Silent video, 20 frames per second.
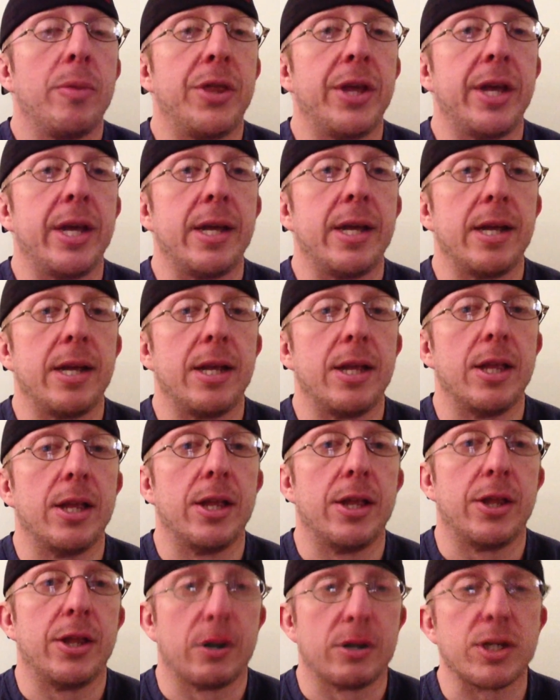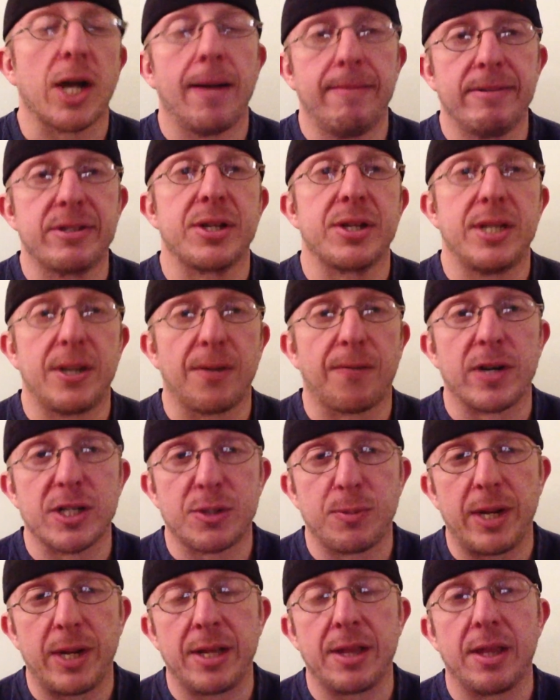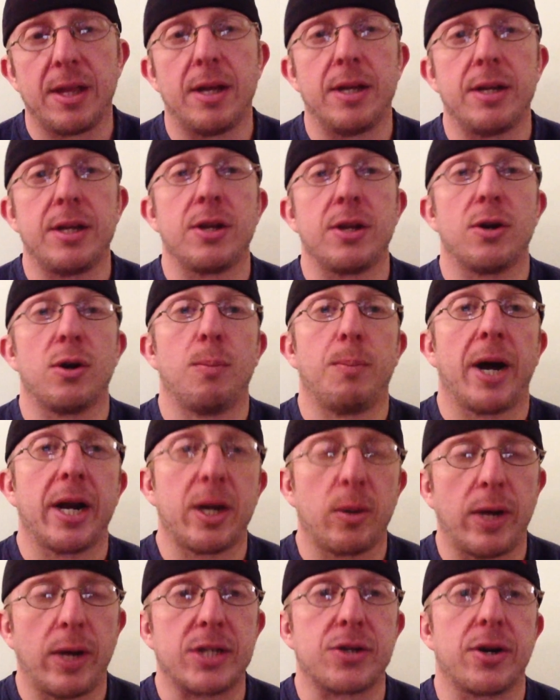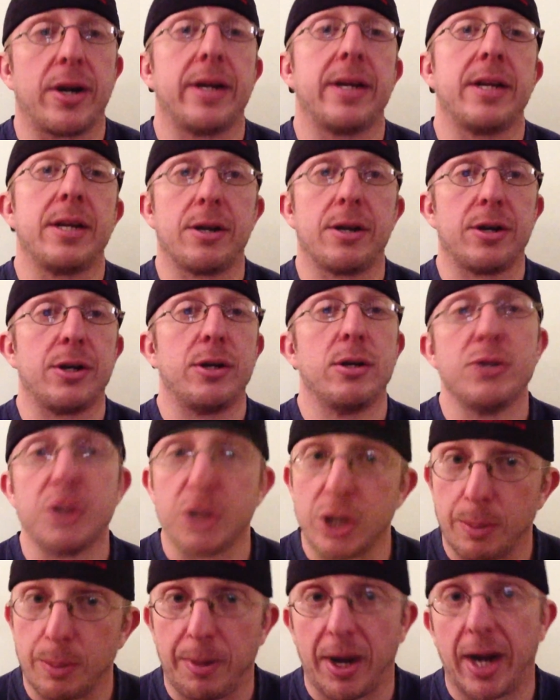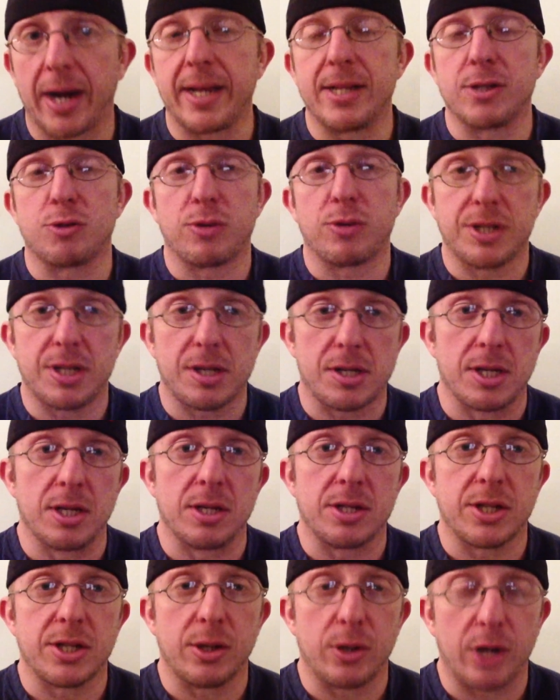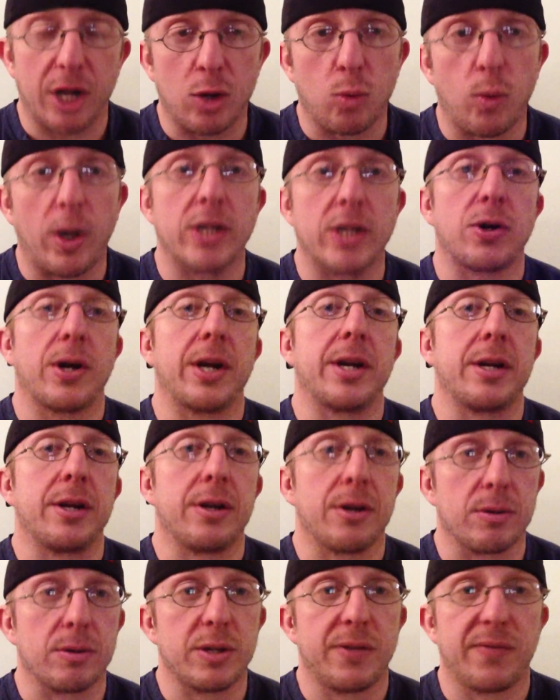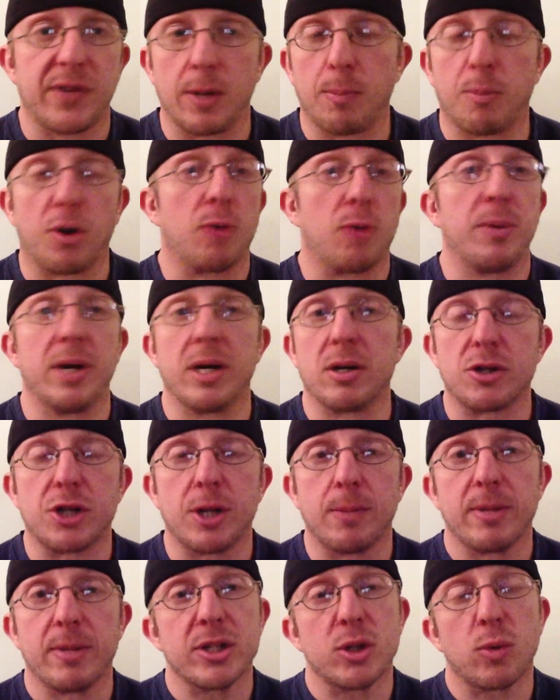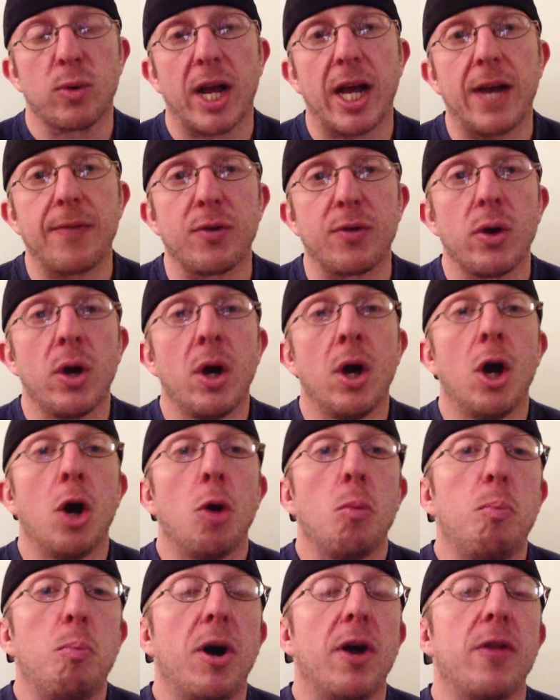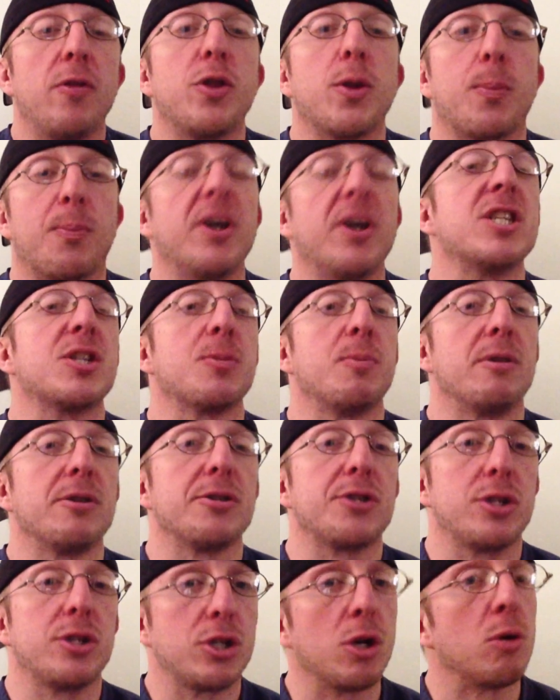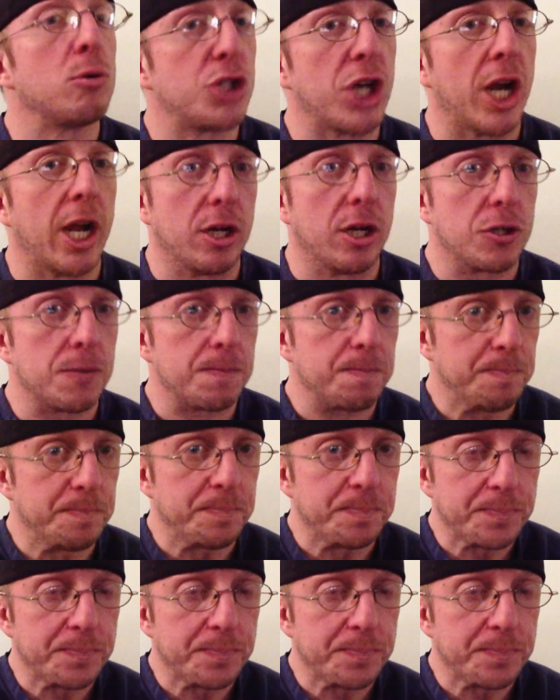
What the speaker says: There's obviously a difference in that, you know, bodyweight training, you're using your body as resistance. In weight training, you're lifting a barbell or dumbbells or what have you. But the principles don't change.